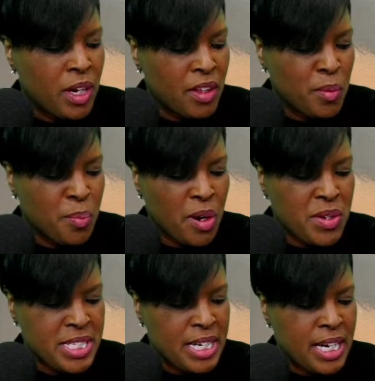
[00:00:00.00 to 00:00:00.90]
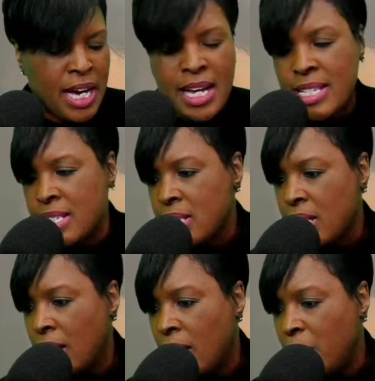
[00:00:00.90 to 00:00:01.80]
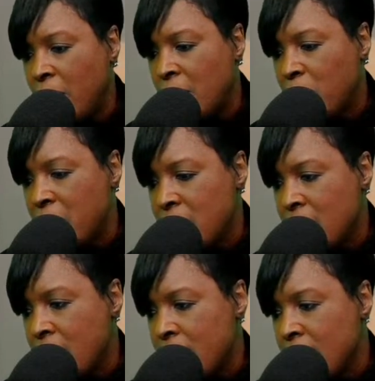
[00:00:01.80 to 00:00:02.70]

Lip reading: the pros and cons in the business?